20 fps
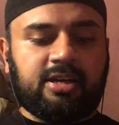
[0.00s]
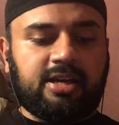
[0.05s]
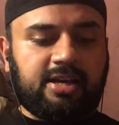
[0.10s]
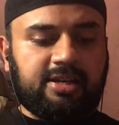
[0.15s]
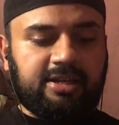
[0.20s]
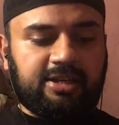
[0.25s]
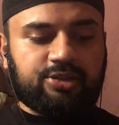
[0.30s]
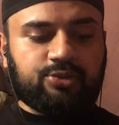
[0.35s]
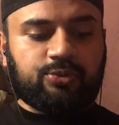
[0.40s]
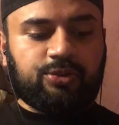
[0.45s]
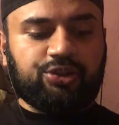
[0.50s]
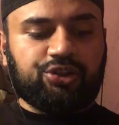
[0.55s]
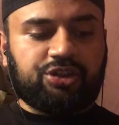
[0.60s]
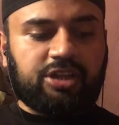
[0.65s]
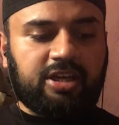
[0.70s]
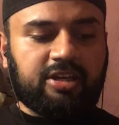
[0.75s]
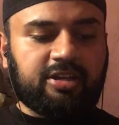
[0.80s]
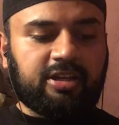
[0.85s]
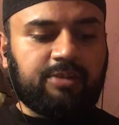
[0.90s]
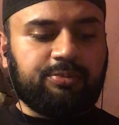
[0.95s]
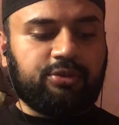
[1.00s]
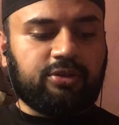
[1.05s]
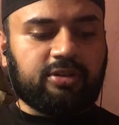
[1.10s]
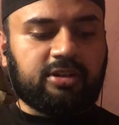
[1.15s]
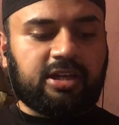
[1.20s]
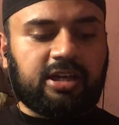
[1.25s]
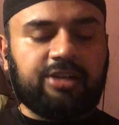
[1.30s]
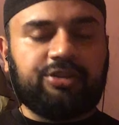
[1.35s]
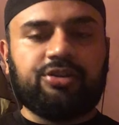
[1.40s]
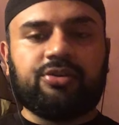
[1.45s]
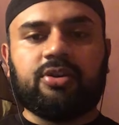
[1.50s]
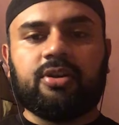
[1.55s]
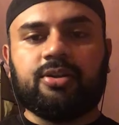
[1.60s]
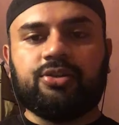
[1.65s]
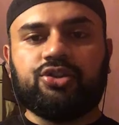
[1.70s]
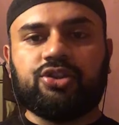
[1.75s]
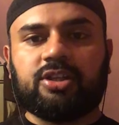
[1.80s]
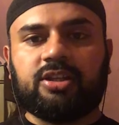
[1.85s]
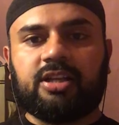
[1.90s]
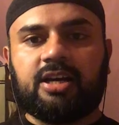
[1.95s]
And that's what Sheikh Abdul Qadir
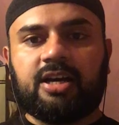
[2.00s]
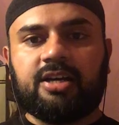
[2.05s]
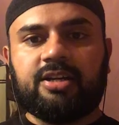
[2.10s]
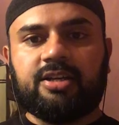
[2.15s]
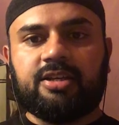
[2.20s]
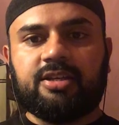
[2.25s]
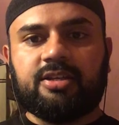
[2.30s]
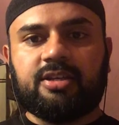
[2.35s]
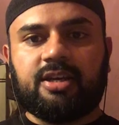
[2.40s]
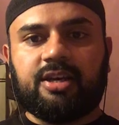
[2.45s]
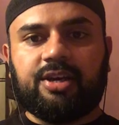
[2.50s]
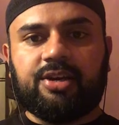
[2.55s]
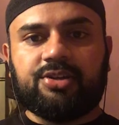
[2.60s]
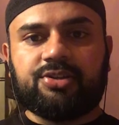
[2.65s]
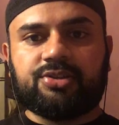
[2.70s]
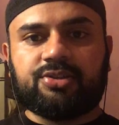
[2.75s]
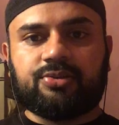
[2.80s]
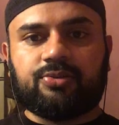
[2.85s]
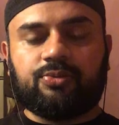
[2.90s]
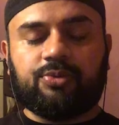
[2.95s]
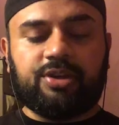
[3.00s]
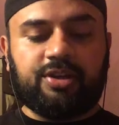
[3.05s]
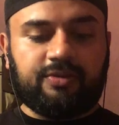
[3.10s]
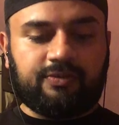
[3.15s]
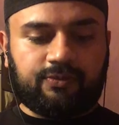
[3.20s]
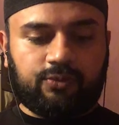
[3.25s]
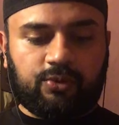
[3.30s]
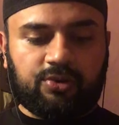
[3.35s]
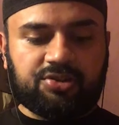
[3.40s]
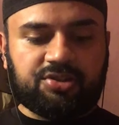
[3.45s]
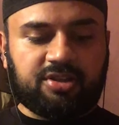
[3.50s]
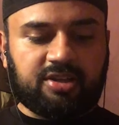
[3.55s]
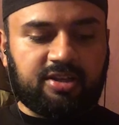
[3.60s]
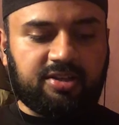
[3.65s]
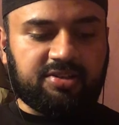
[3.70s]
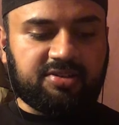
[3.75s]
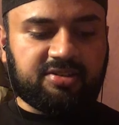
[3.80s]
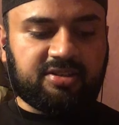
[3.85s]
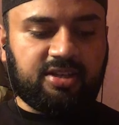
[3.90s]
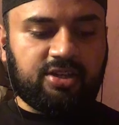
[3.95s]
Al-Jilani is reinforcing
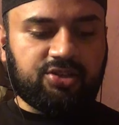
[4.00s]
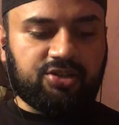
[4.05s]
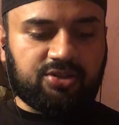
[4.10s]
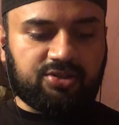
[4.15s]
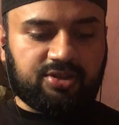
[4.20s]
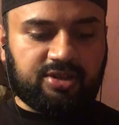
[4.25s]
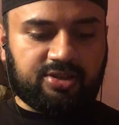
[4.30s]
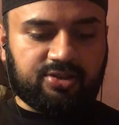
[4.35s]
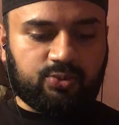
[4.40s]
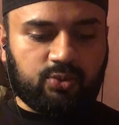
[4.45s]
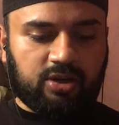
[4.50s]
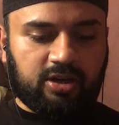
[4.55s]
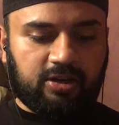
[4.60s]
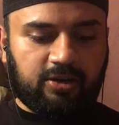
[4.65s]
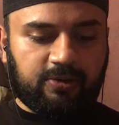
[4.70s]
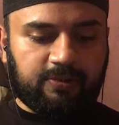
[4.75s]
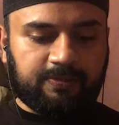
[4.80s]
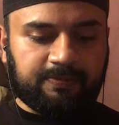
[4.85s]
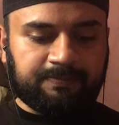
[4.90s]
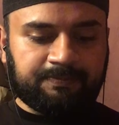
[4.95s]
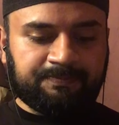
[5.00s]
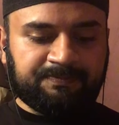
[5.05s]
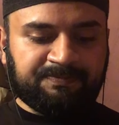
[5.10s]
in his teachings as well.